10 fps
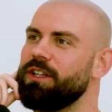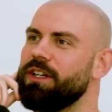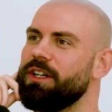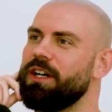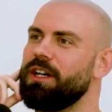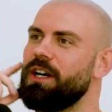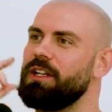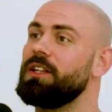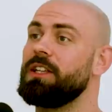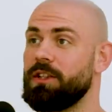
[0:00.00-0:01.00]
That, uh,
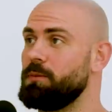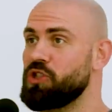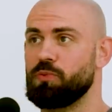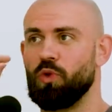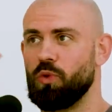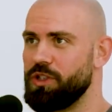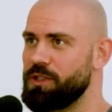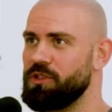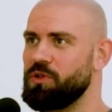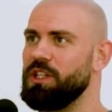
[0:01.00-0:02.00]
and then there'll be smaller ones
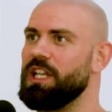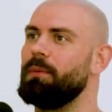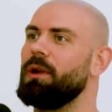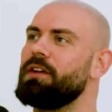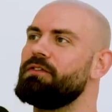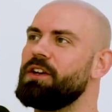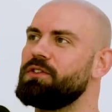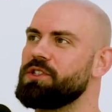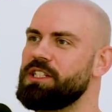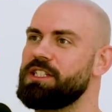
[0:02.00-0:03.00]
in between that, but like
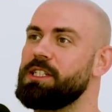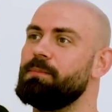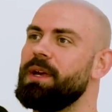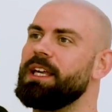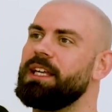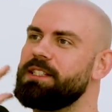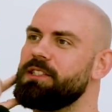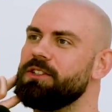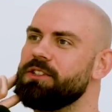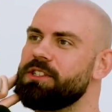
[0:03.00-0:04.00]
50 or 60 big
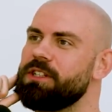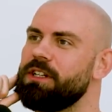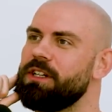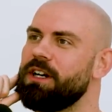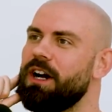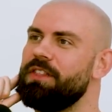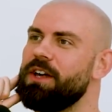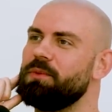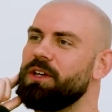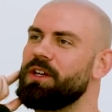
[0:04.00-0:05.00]
hitters. And
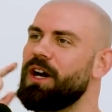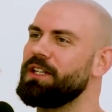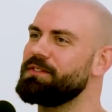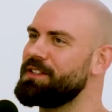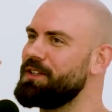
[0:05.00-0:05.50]
then we can kind of